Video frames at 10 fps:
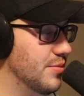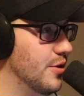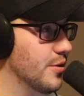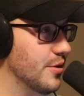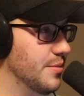
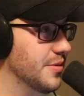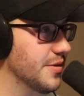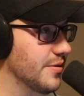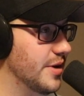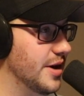
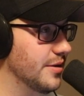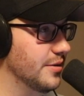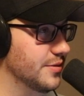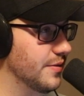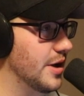programs, right?
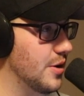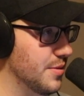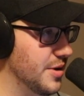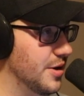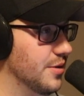
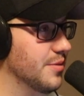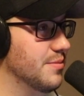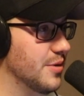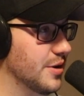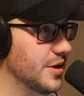Flower Mound,
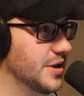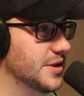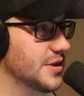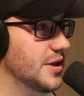Marcus,